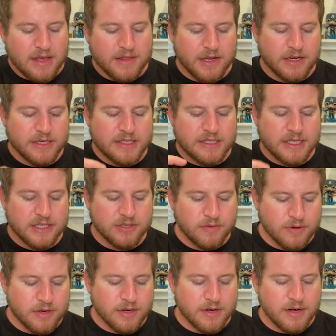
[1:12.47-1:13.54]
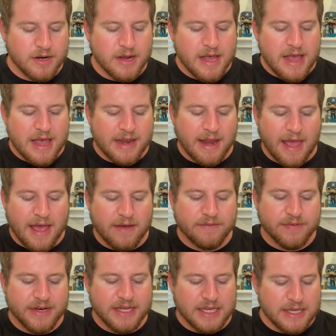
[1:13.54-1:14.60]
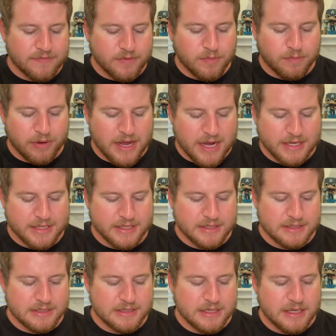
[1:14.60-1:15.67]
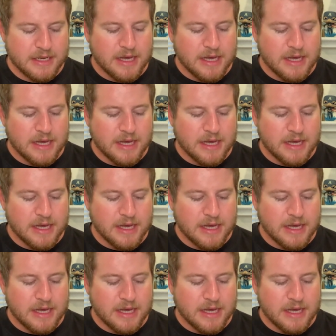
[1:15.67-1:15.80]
there is disorder and every evil practice.